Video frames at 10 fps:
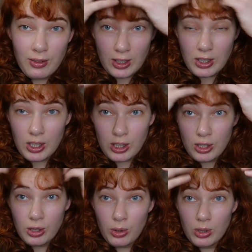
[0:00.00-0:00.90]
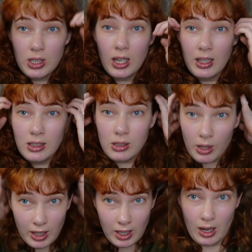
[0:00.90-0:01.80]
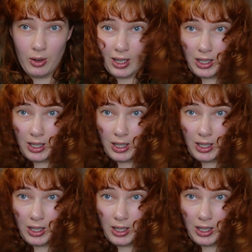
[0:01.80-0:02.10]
Fringe is shorter, so I can now